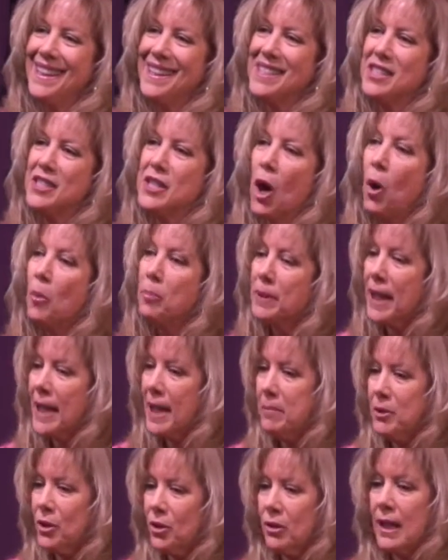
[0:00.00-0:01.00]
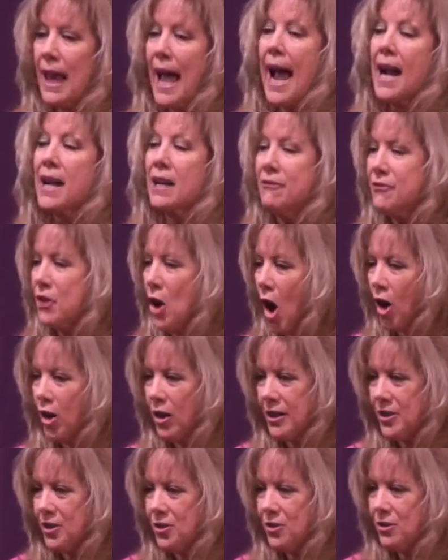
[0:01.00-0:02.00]
don't blame your lack of
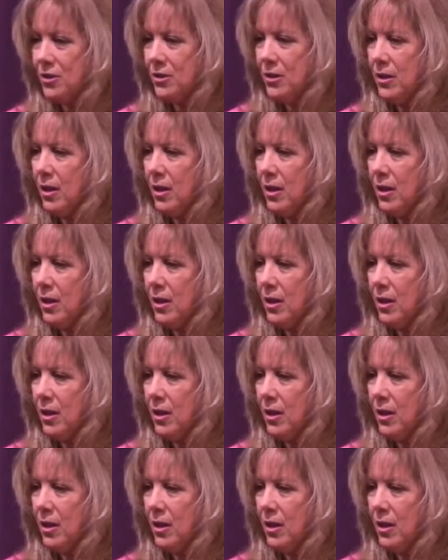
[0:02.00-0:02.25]
knowledge